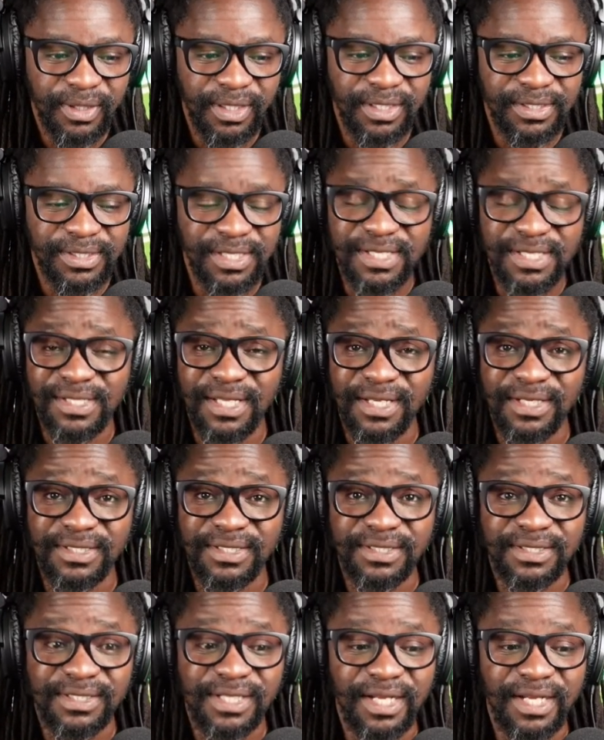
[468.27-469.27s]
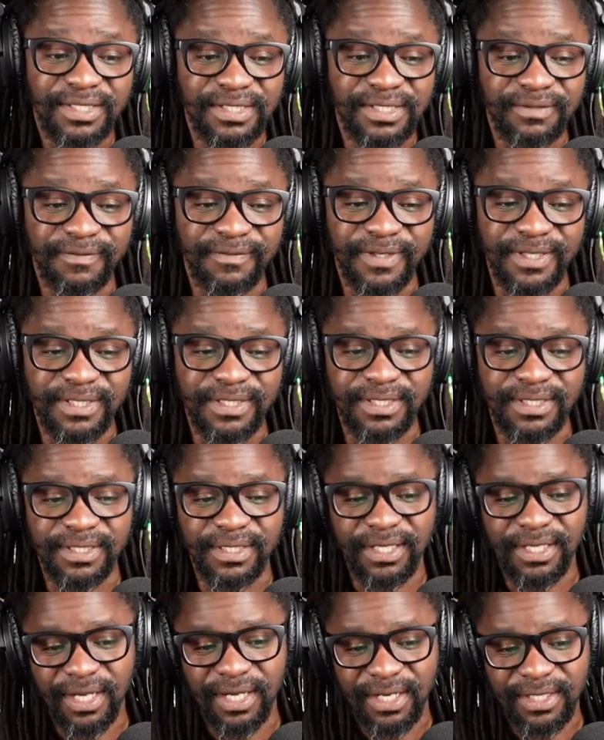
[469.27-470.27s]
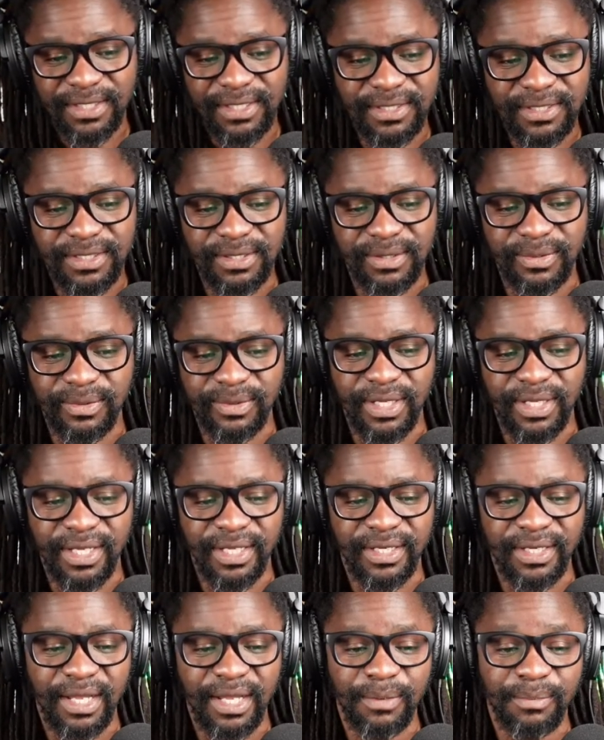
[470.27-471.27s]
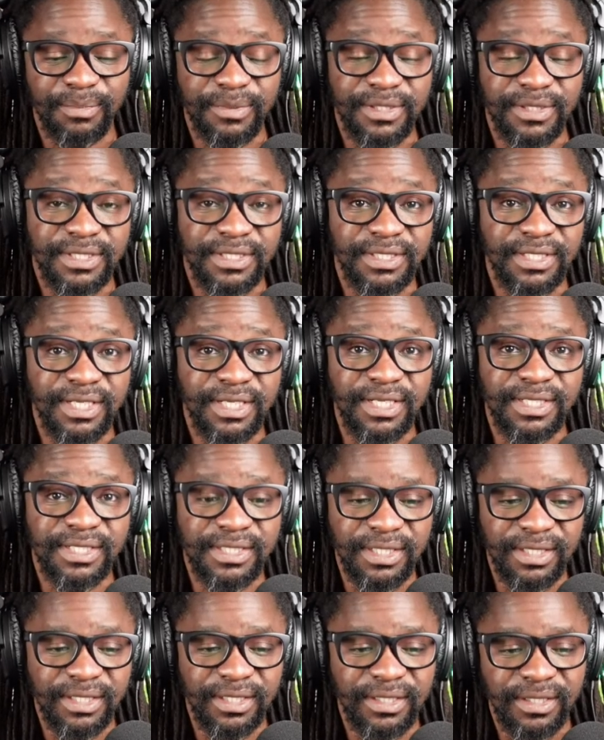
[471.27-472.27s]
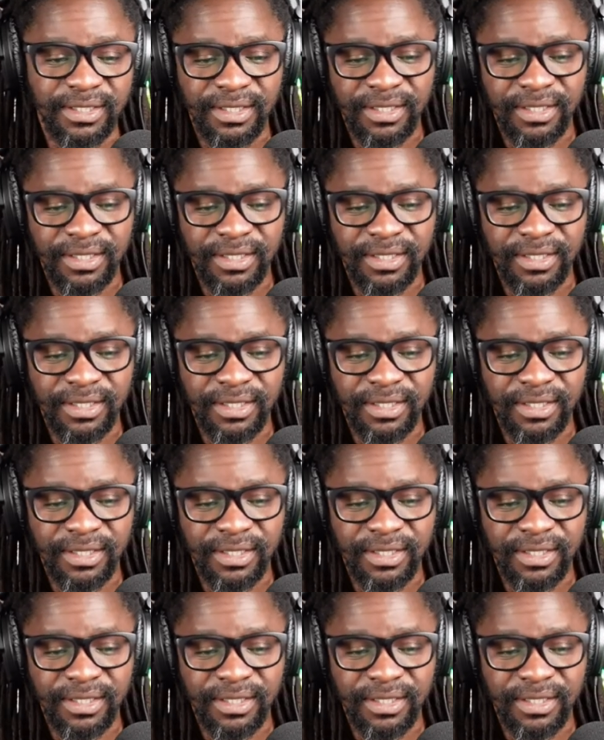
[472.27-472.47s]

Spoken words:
says that cultivating gratitude and appreciating